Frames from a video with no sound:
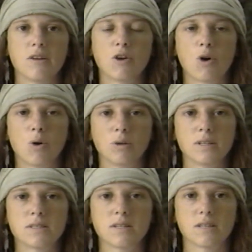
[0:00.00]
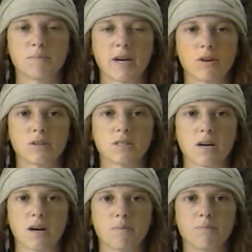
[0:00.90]
In the holistic
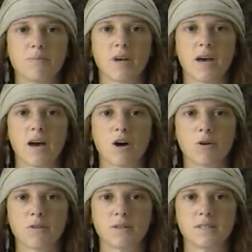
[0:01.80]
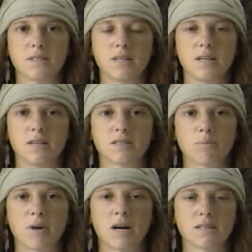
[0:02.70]
paradigm, health is seen
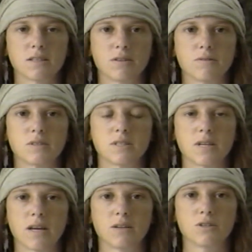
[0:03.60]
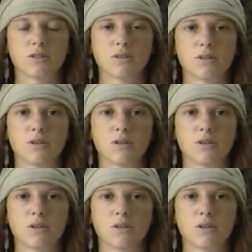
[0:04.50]
as a positive state.